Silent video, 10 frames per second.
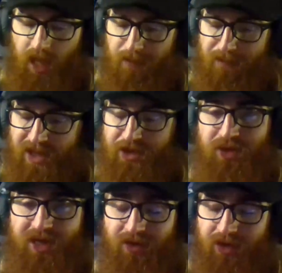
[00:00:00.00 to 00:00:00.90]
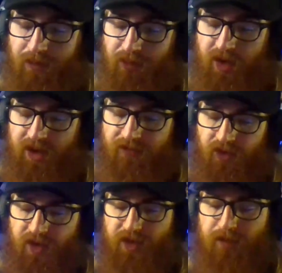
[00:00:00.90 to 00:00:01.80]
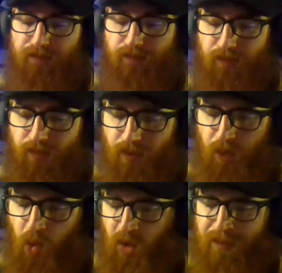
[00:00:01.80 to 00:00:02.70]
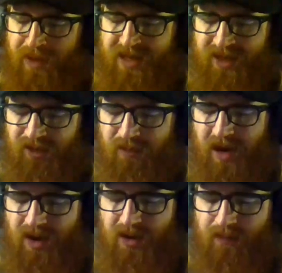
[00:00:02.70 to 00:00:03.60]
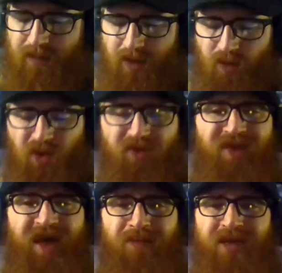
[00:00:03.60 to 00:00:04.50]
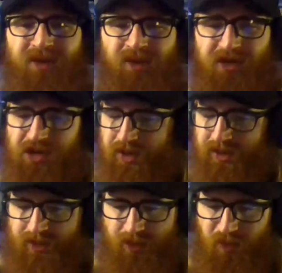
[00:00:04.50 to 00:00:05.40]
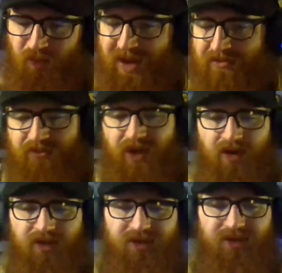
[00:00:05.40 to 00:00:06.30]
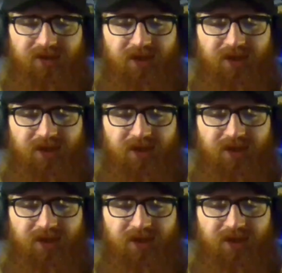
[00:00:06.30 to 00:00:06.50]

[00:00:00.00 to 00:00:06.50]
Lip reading: Make you kill your pretty friend, or be killed by her. Wouldn't that be delicious, White Fox?